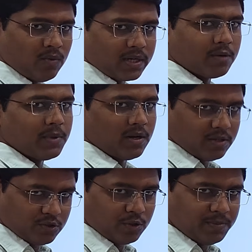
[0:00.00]
a watermelon.
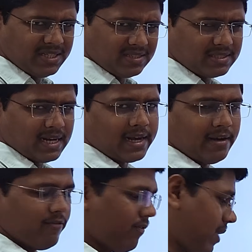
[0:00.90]
It should be
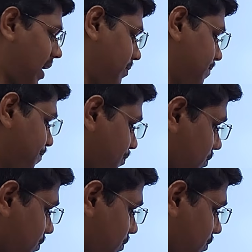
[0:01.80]
slightly firm.